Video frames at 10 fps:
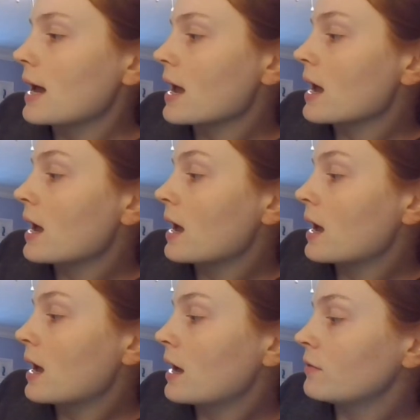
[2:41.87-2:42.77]

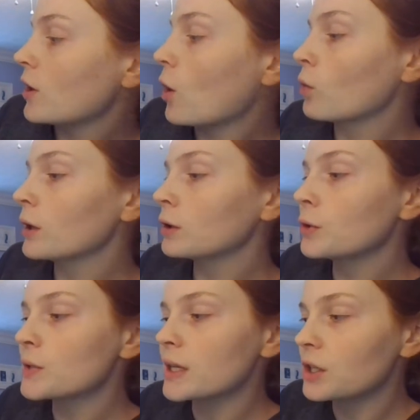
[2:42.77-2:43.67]
And the only
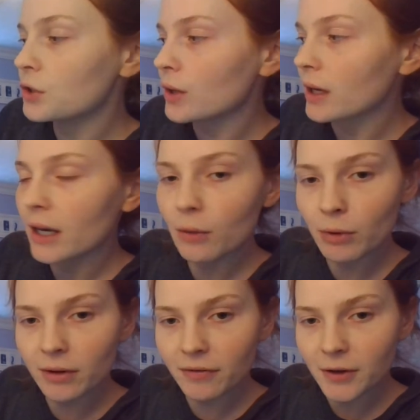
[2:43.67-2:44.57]
leucines you can get
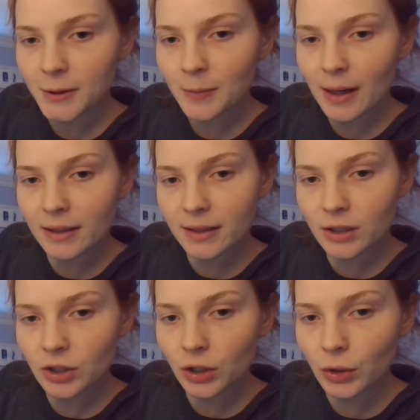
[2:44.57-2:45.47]
where the first base
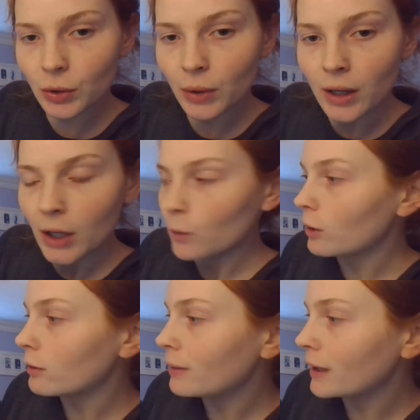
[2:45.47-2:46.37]
is U
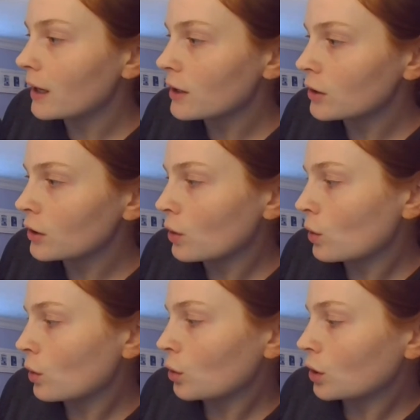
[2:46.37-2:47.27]
would be
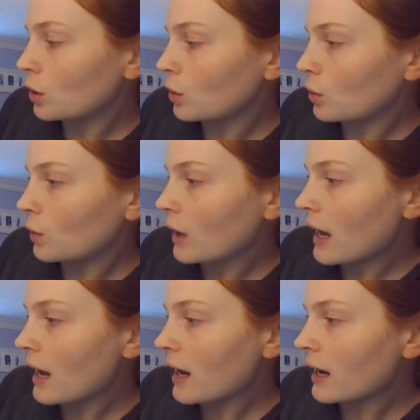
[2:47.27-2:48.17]
UUA
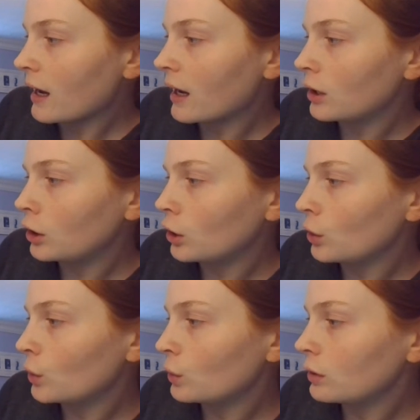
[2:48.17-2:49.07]
and
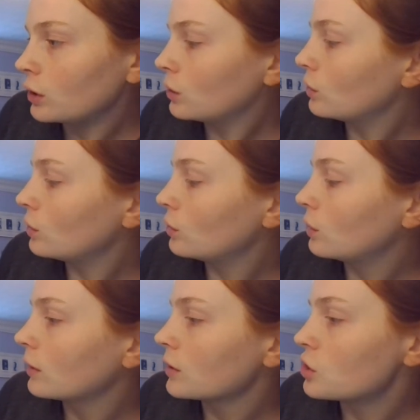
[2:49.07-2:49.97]

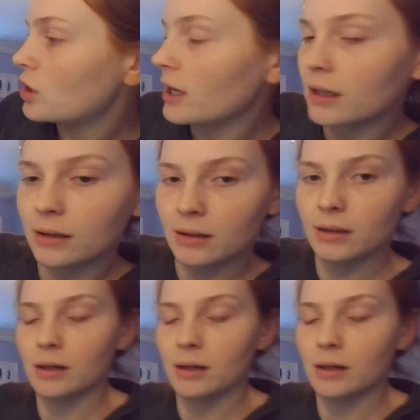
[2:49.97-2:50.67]
UUG.